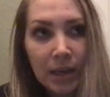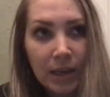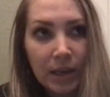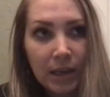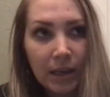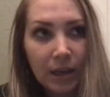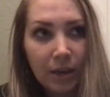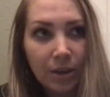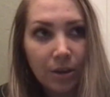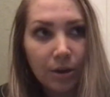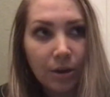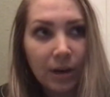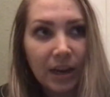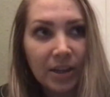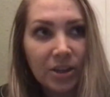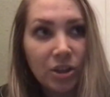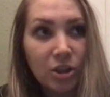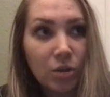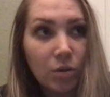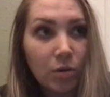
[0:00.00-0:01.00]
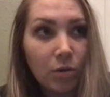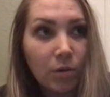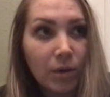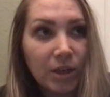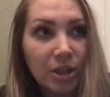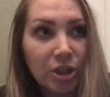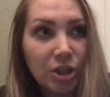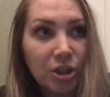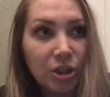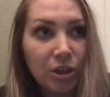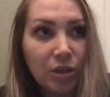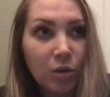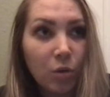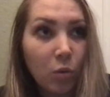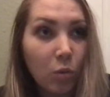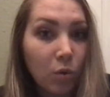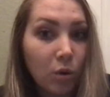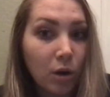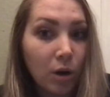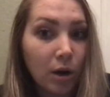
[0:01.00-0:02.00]
either ask you a question
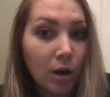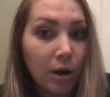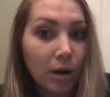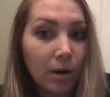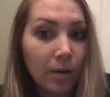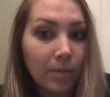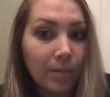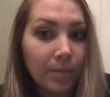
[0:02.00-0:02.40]
or